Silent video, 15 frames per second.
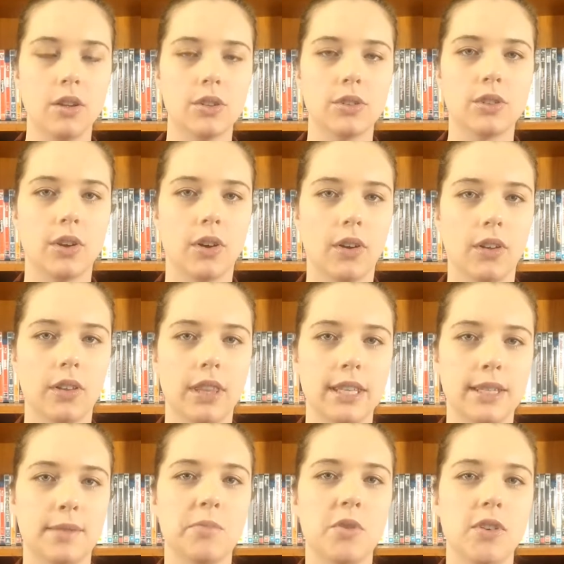So
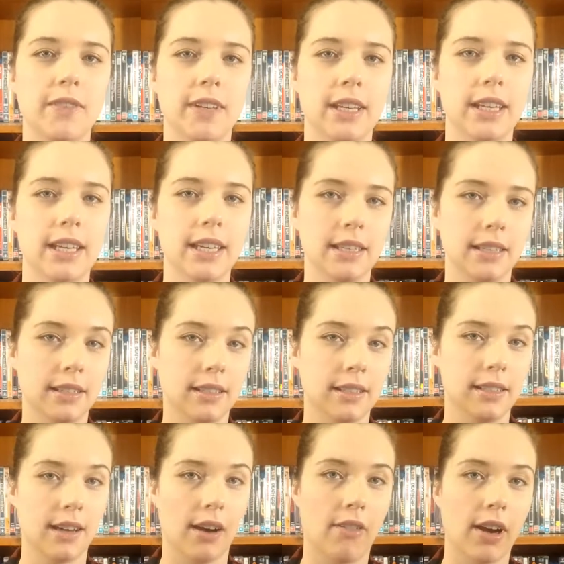this movie is
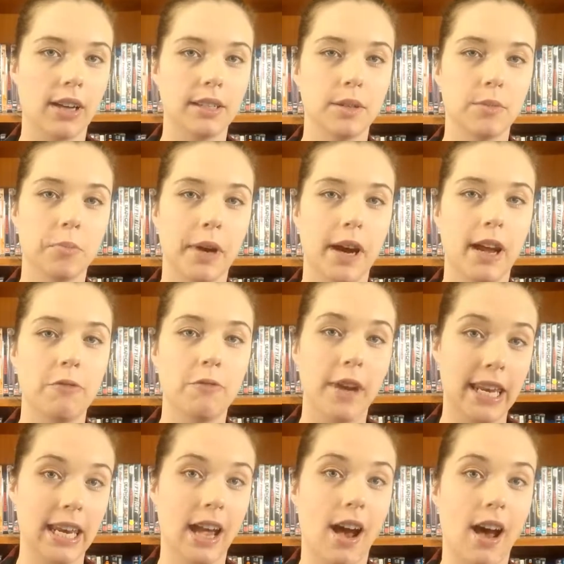directed by
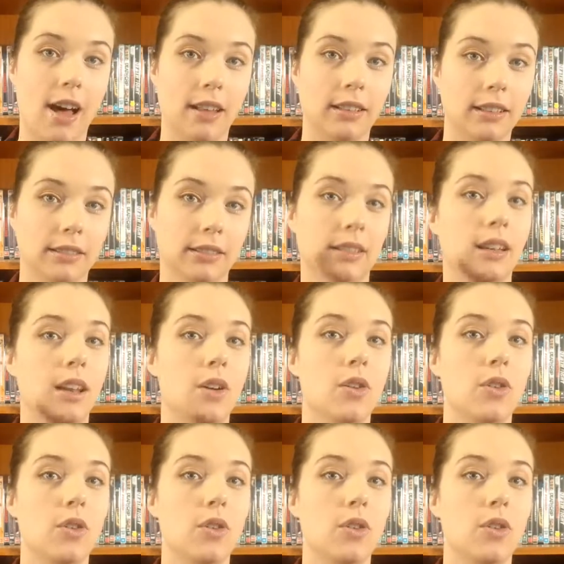Renny Harlin,